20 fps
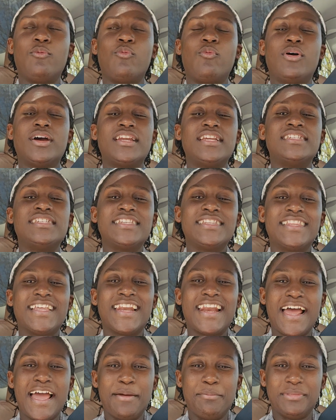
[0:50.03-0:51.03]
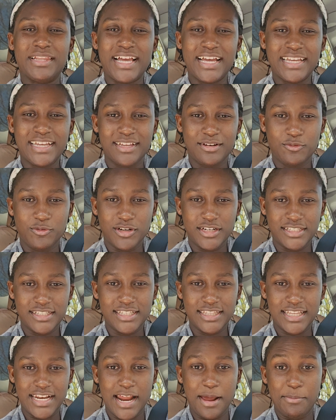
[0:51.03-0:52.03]
what is it that I'm lacking? What is
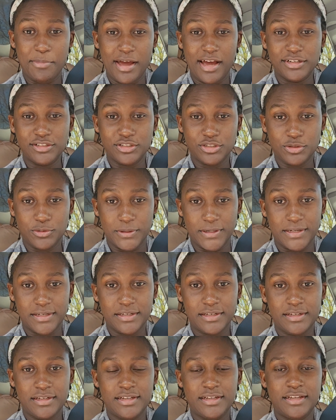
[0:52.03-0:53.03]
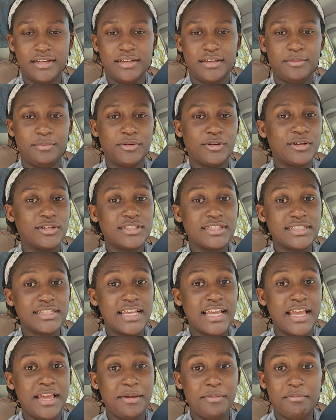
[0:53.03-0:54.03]
it that I'm not doing? Because
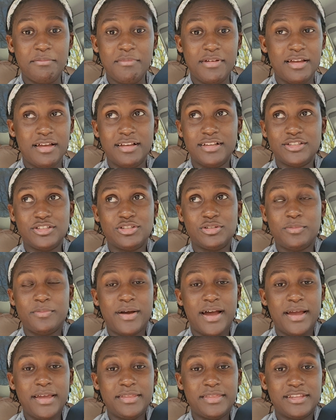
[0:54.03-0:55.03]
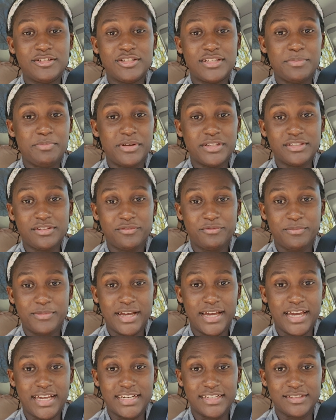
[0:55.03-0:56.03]
to the best of
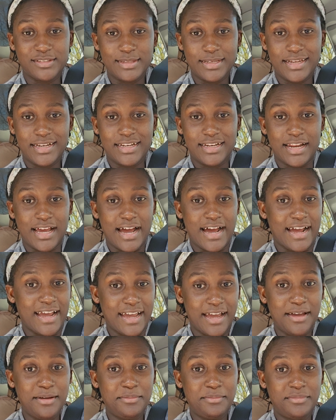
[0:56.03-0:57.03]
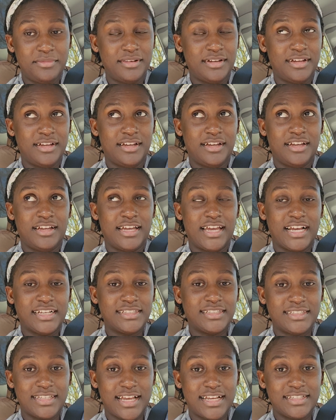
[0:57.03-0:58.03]
my understanding, I am
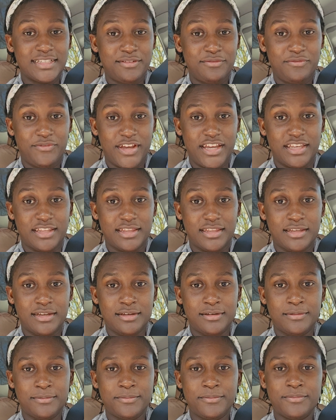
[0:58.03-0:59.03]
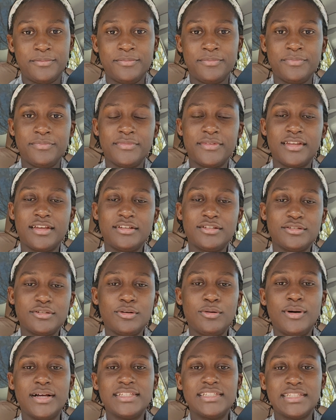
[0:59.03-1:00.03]
exercise and faith.
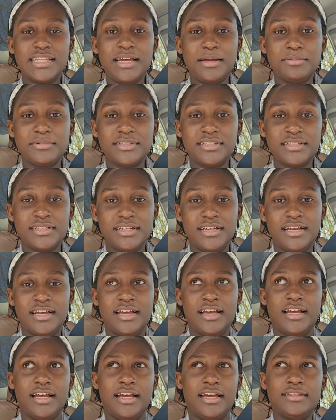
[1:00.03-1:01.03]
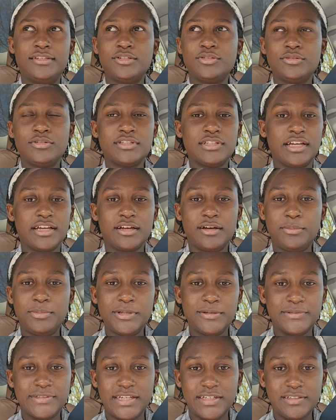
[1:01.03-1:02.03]
So I slept, and this was like a
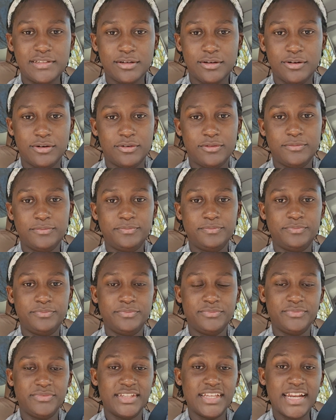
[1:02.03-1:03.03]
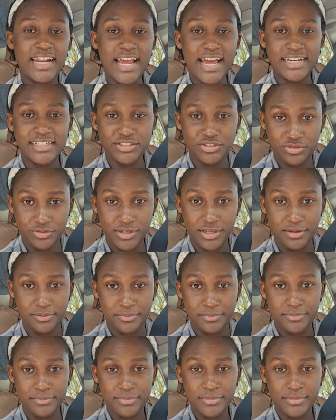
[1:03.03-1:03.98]
couple of days ago, and then I had a dream.